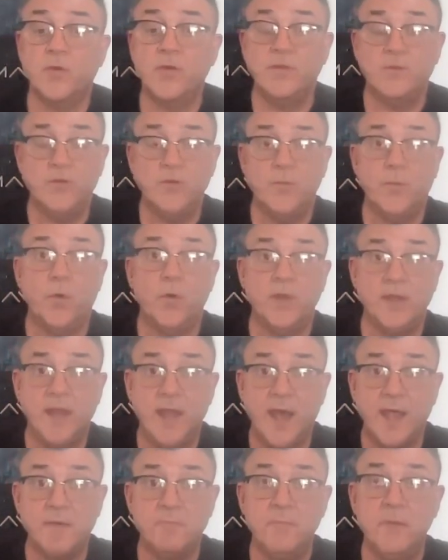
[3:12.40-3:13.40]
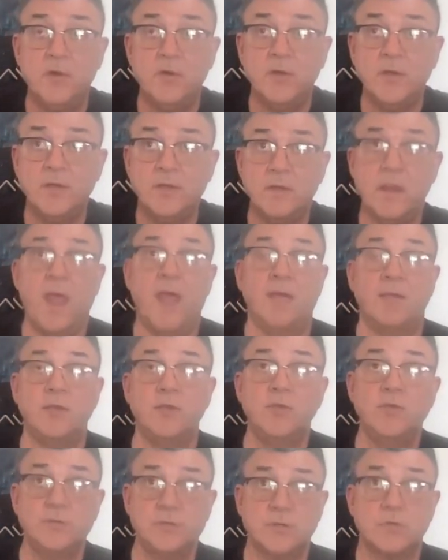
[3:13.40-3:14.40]
32.9 million
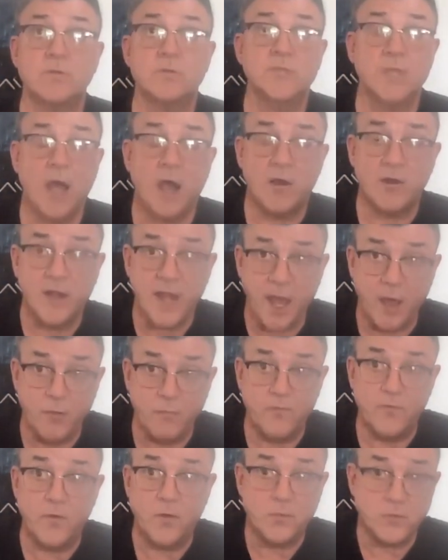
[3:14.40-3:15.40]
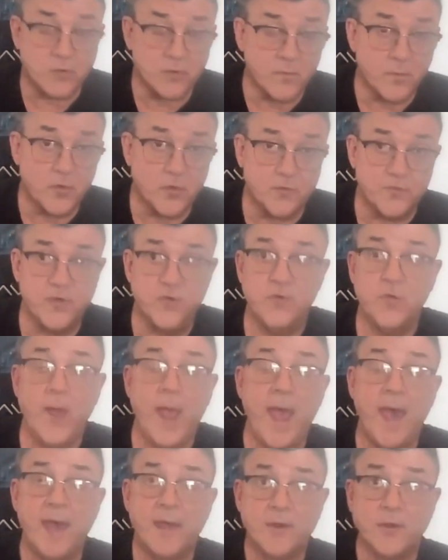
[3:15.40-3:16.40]
users are now vulnerable
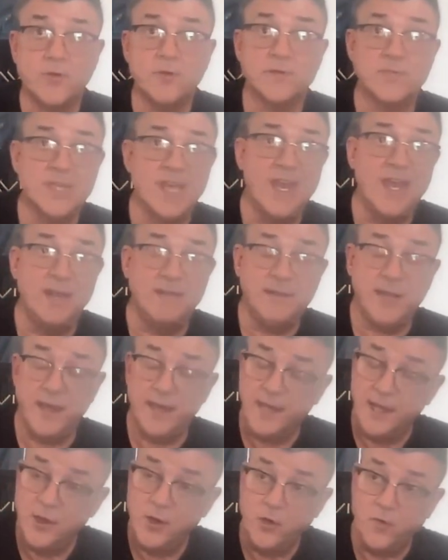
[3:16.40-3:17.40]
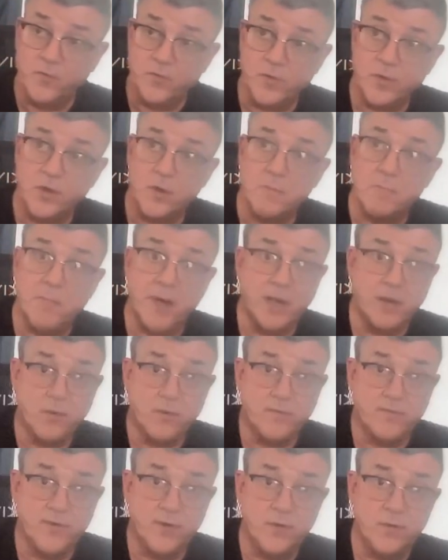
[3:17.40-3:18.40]
to hackers taking over their
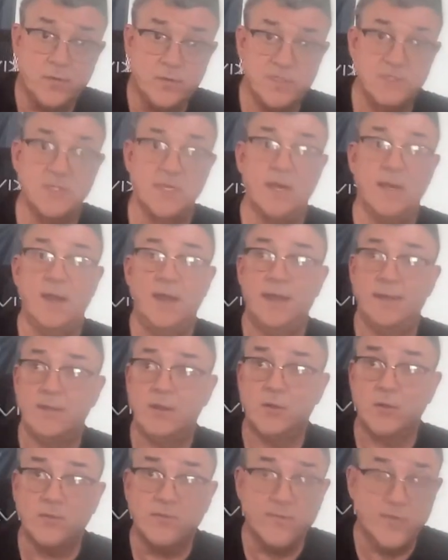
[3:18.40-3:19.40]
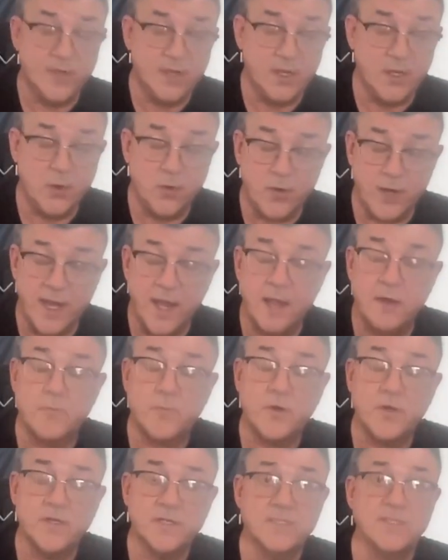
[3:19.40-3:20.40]
microphones, their video
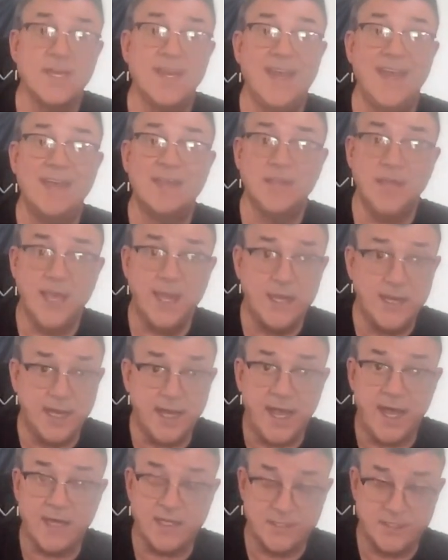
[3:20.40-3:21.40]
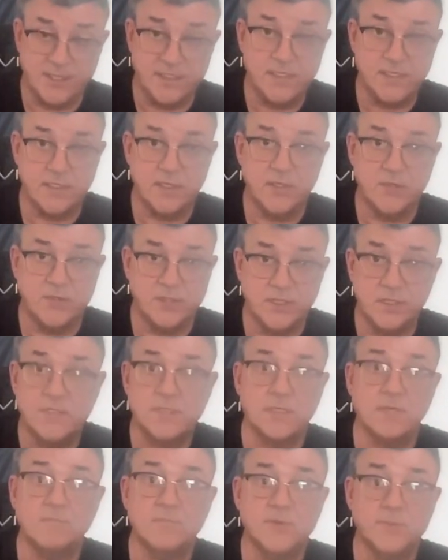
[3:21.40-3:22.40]
cameras, and gaining access to their
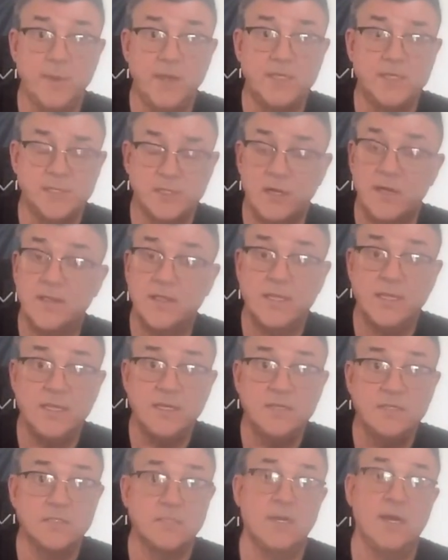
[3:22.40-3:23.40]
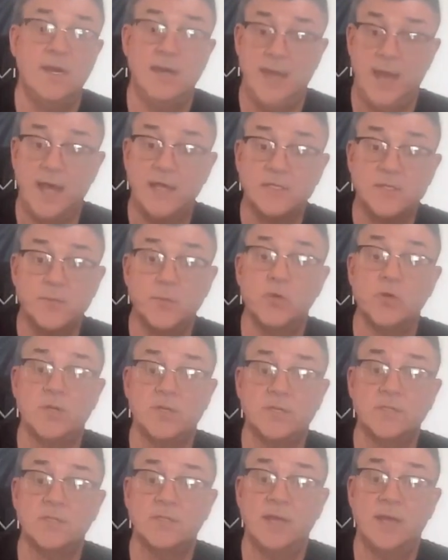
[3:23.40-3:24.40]
systems based on these
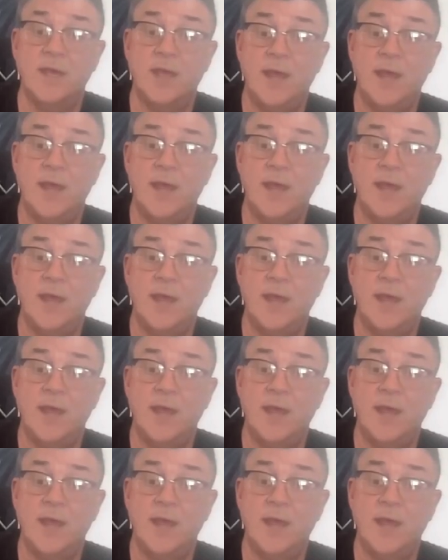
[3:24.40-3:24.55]
exploits.